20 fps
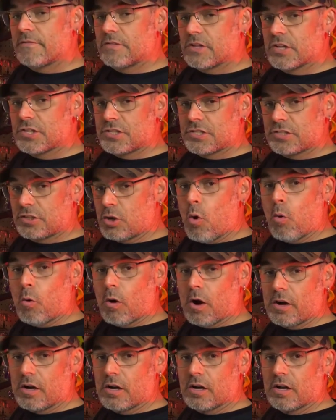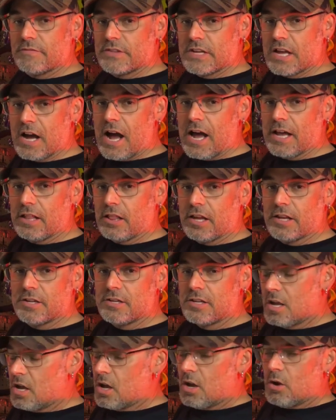this corner of the
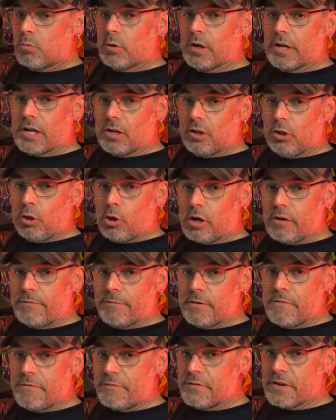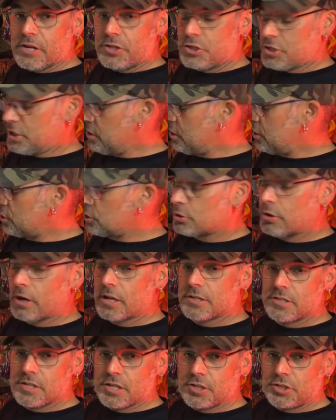island, we're going to look for fish in this
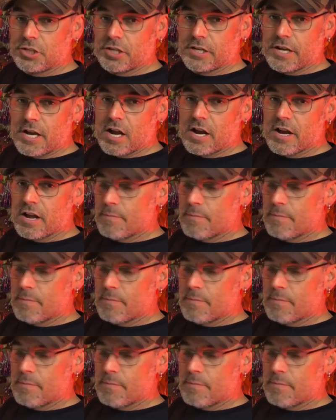transition area